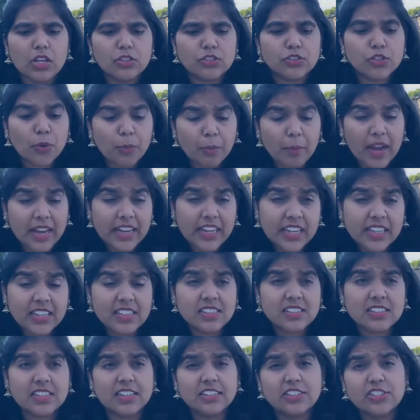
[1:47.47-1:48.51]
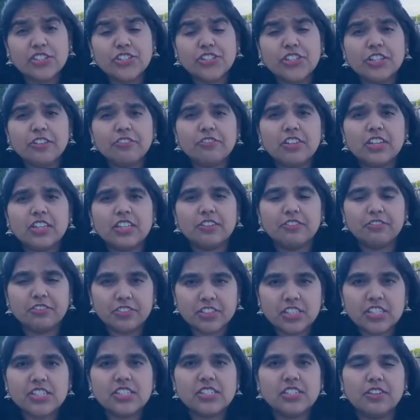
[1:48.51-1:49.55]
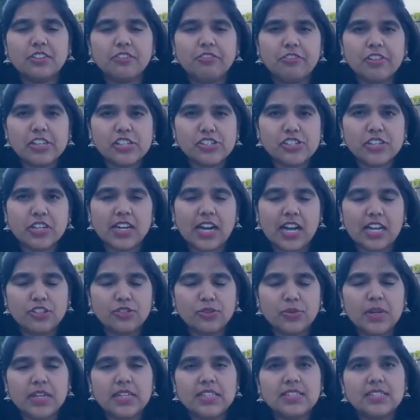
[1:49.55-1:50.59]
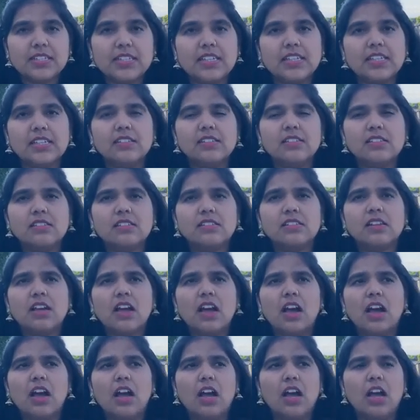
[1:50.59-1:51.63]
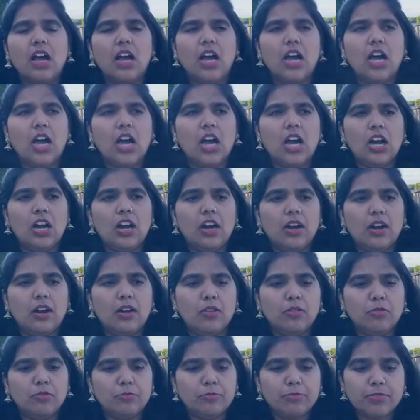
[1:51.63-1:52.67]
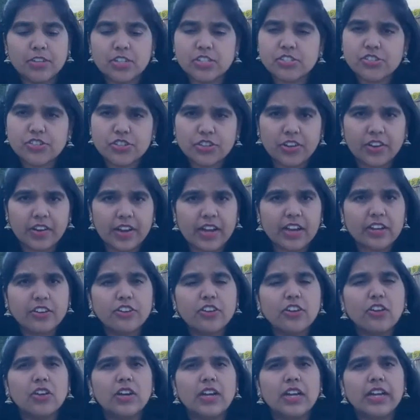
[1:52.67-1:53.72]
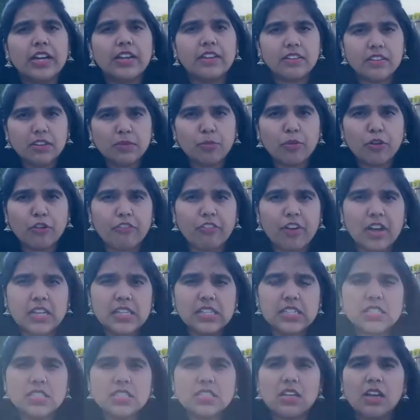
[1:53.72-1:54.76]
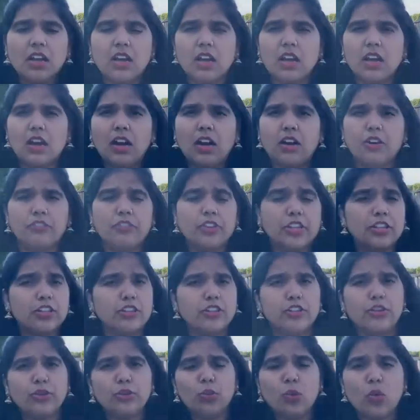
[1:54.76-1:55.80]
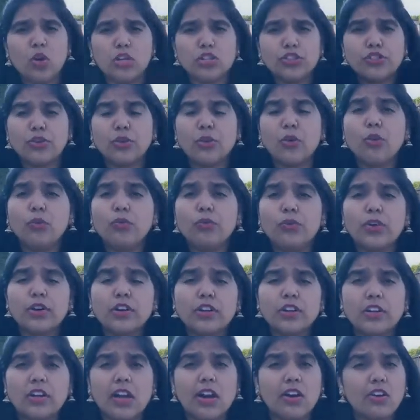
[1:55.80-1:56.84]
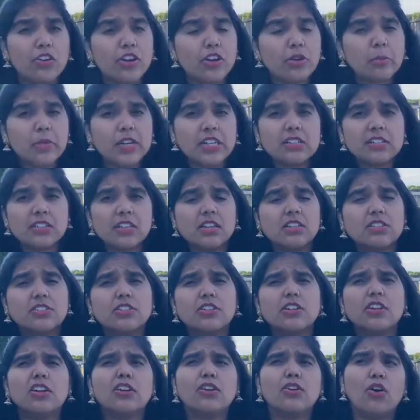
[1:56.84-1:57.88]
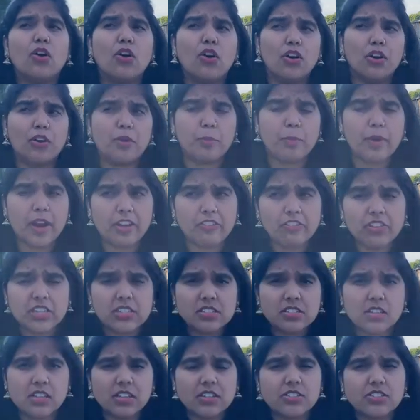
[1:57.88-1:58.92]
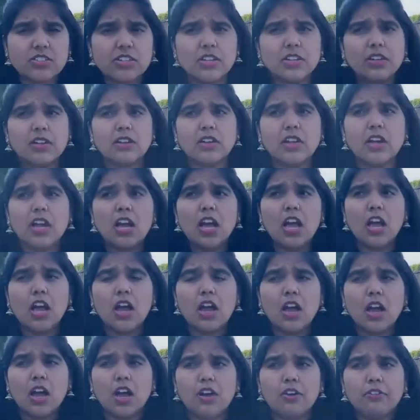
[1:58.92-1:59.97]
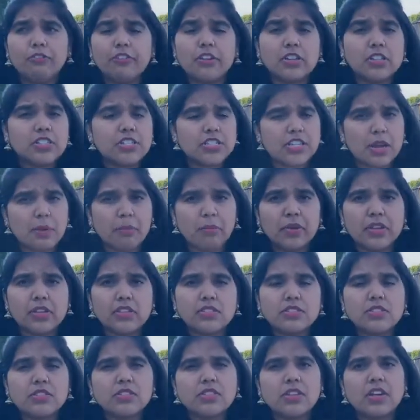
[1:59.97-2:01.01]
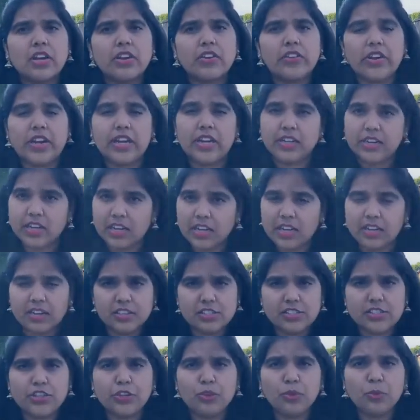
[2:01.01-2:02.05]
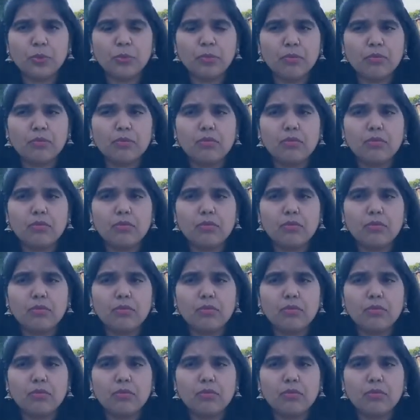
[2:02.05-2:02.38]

So my suggestion for the first fresh graduates is, first create your LinkedIn profiles, whether you want to go for government sector or private sector. First step is creating a resume